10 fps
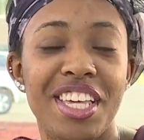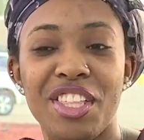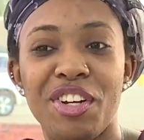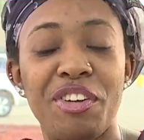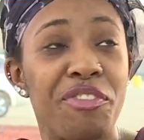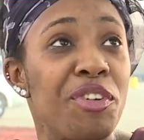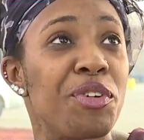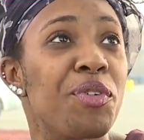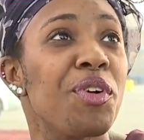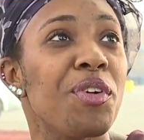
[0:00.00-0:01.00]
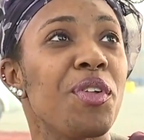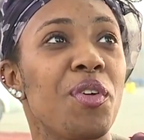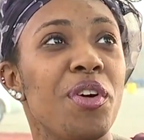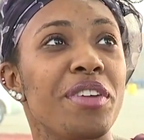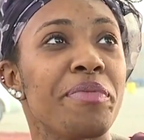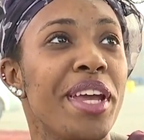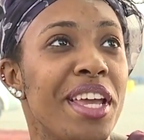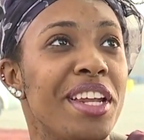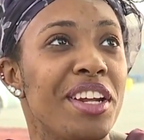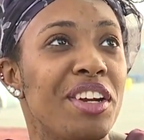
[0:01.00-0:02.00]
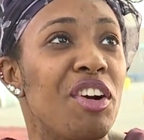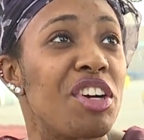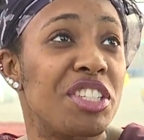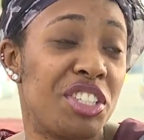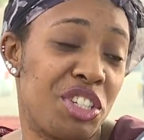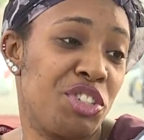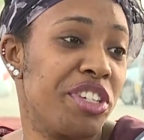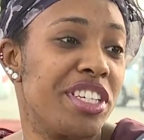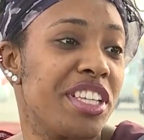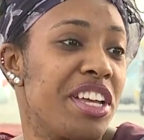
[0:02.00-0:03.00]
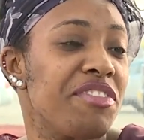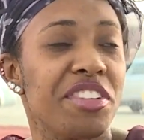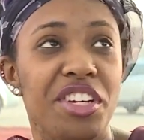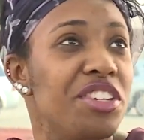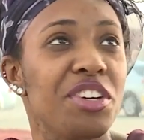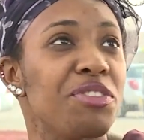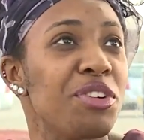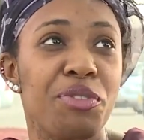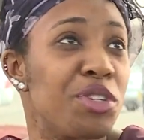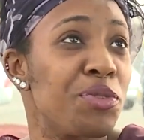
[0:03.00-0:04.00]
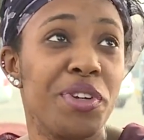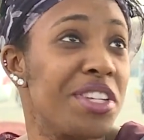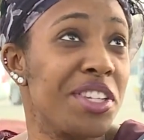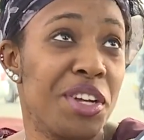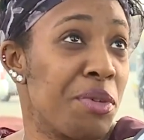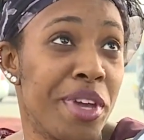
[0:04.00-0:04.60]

either a funeral or making it across the street safely. You don't know which one it's going to